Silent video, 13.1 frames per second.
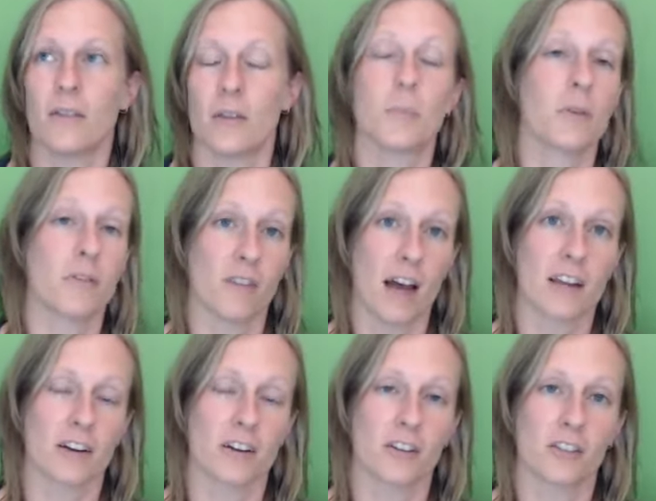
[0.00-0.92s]
the
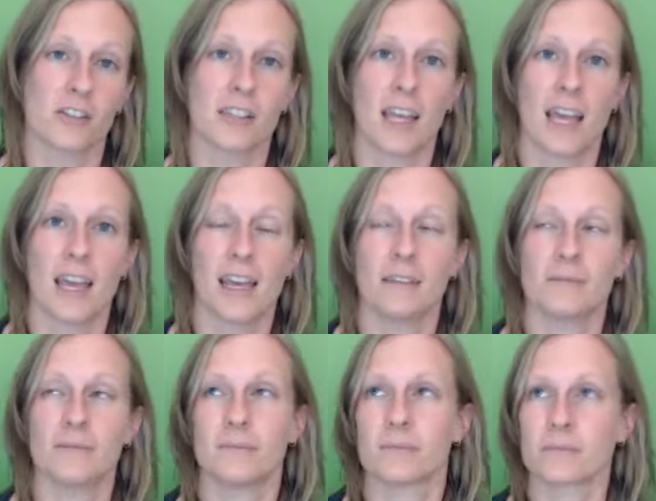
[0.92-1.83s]
providers, they,
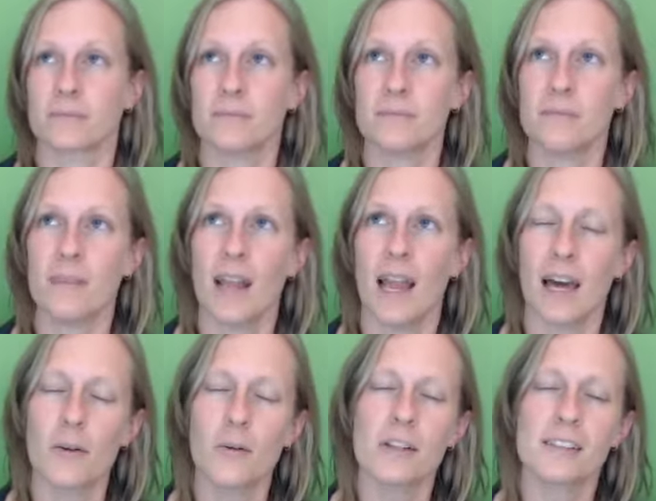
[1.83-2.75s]
I
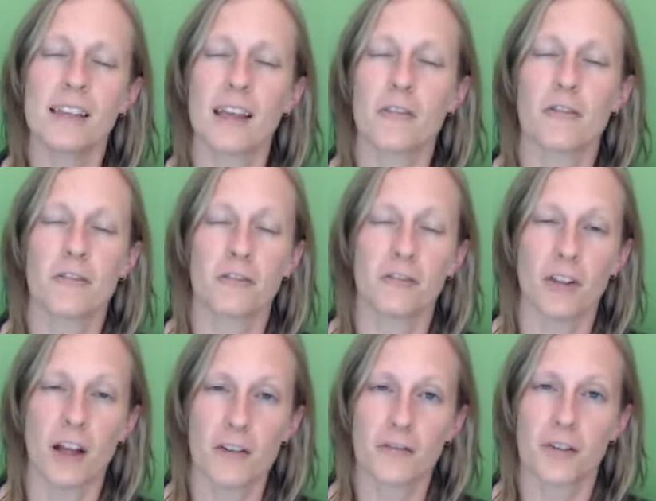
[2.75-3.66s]
don't want to say they
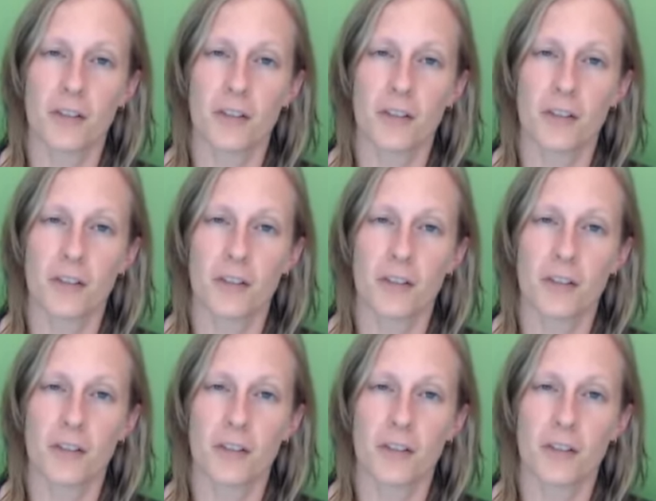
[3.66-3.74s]
fluffed